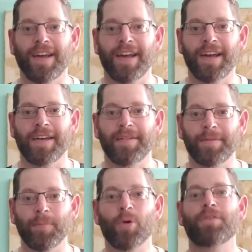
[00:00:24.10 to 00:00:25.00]
uh,
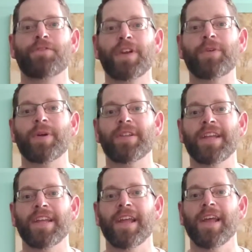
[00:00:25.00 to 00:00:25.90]
more
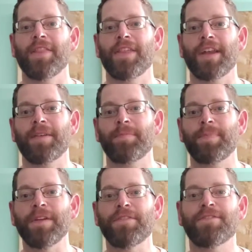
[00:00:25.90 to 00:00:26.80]
frequently than
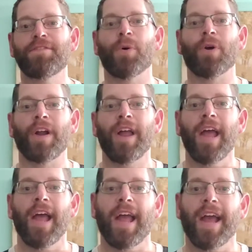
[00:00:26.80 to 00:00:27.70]
before
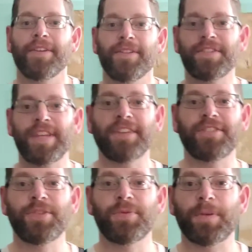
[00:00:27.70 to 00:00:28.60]
and this
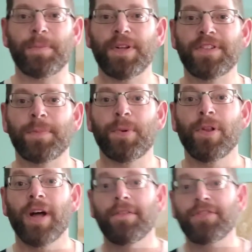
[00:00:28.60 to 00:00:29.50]
has to do with the
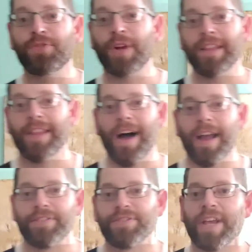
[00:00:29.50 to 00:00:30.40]
principle of straight lines.